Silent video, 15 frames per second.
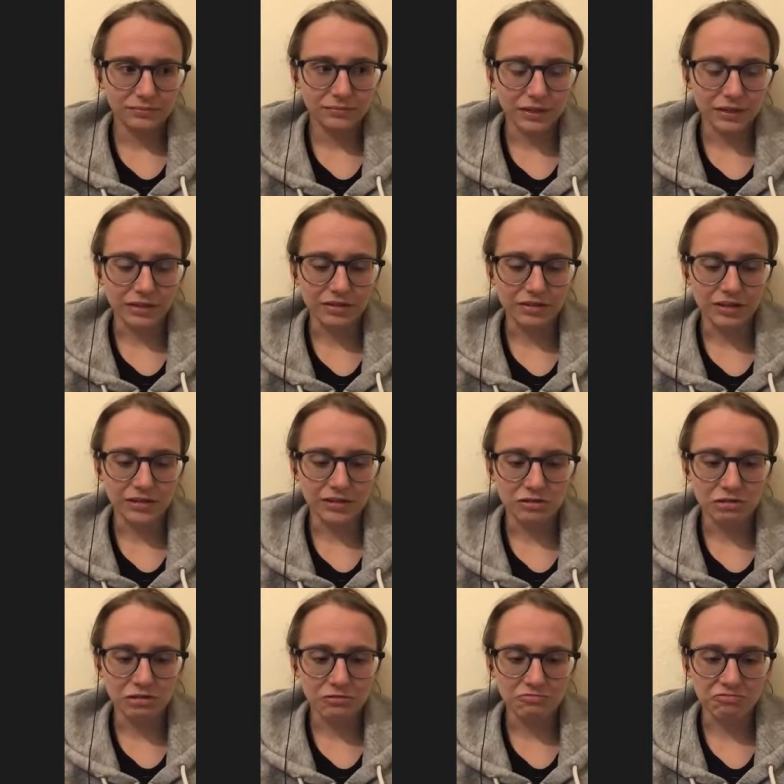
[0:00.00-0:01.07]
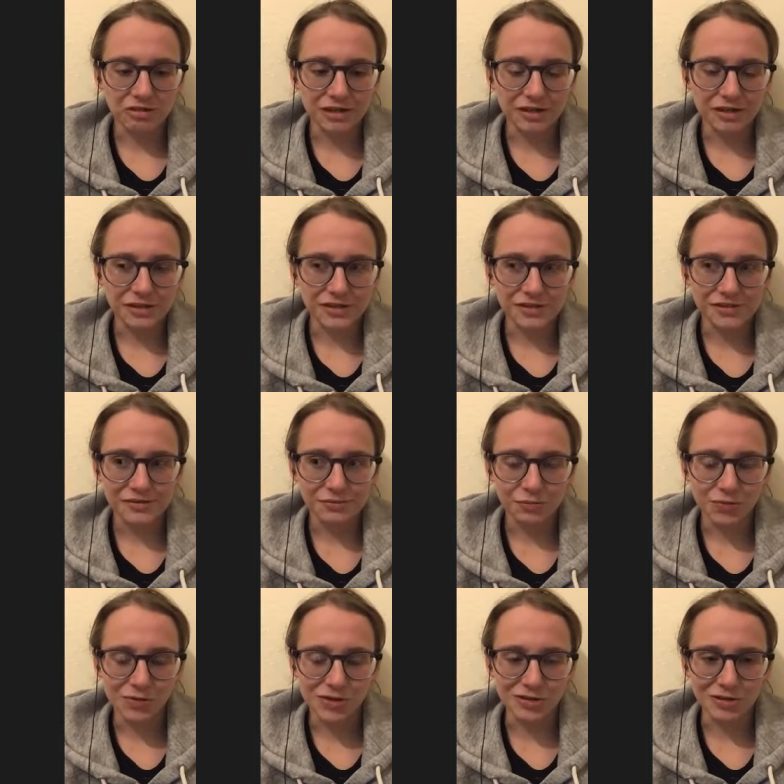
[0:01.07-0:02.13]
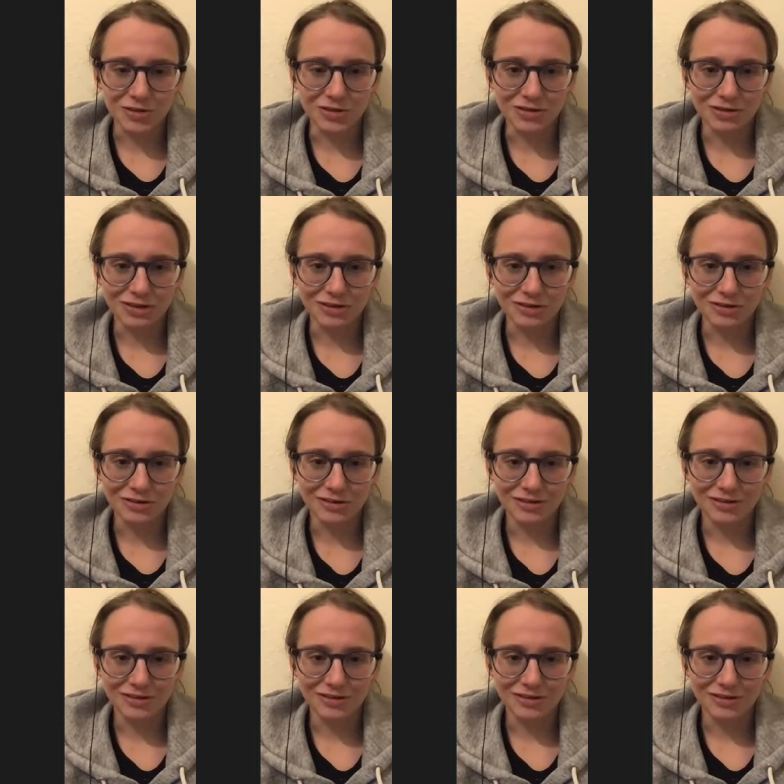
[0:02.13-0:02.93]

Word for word: and I think you don't realise what you can do.